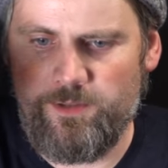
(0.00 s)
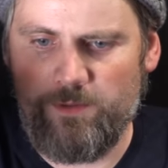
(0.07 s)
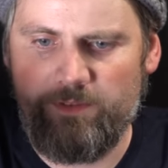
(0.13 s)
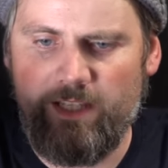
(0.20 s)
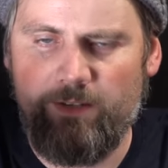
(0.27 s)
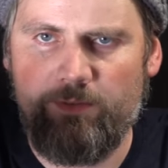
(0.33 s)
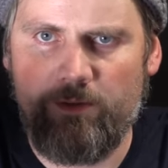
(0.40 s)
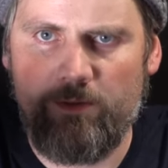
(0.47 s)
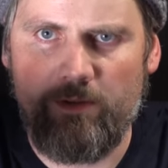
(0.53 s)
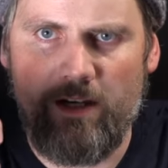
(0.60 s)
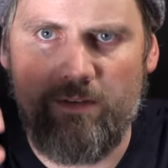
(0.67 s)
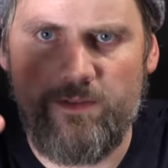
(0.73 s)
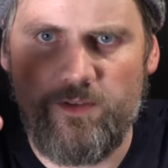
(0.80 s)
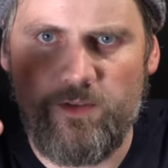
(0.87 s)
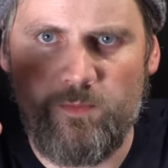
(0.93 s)
you don't have to
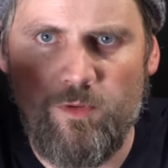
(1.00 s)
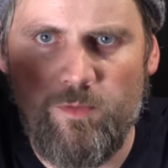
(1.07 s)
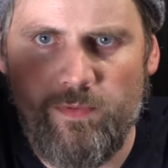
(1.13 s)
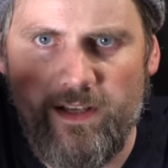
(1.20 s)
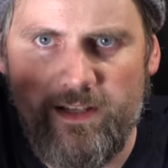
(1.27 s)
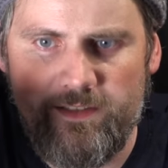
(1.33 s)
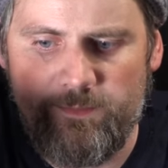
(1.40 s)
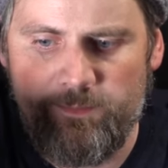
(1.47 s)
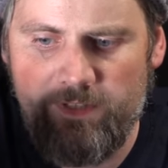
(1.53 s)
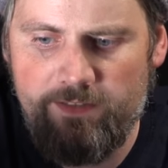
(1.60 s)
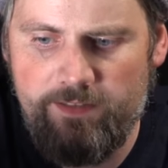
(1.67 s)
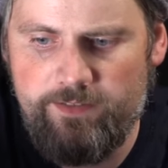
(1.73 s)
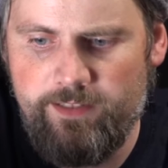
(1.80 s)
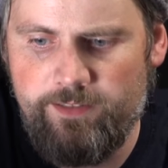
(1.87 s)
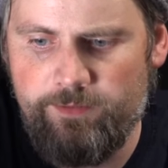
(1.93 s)
have the small plastic
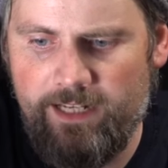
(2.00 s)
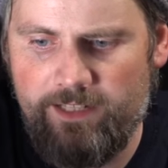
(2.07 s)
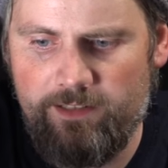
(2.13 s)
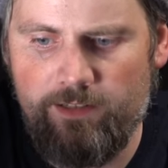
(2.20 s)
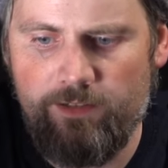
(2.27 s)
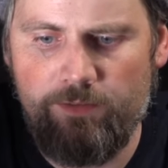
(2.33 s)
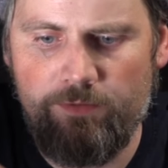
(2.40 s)
pieces that actually